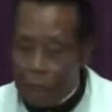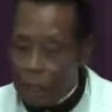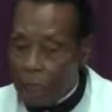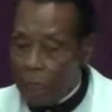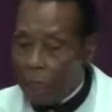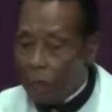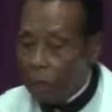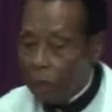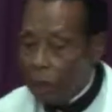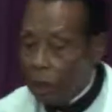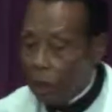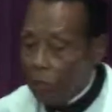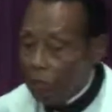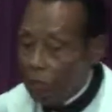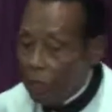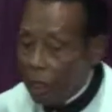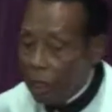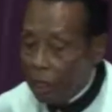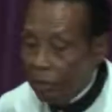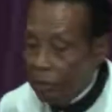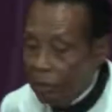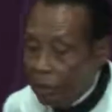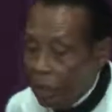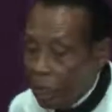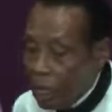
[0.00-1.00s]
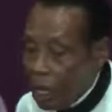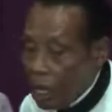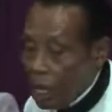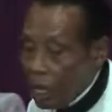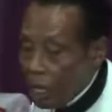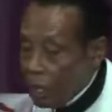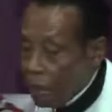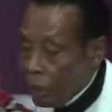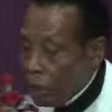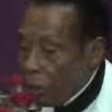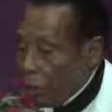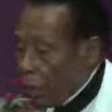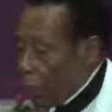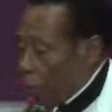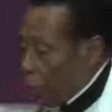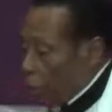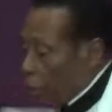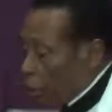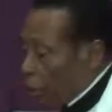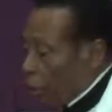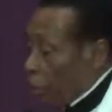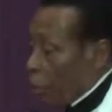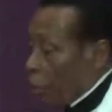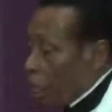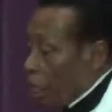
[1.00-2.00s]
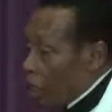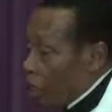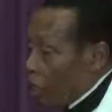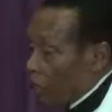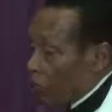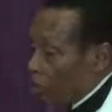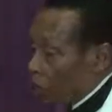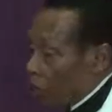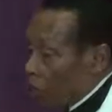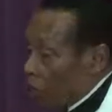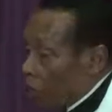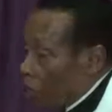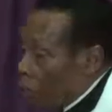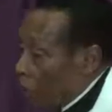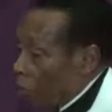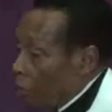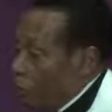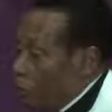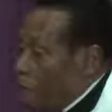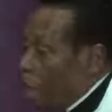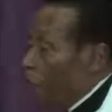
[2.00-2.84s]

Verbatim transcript: I think, believe you had a wonderful time.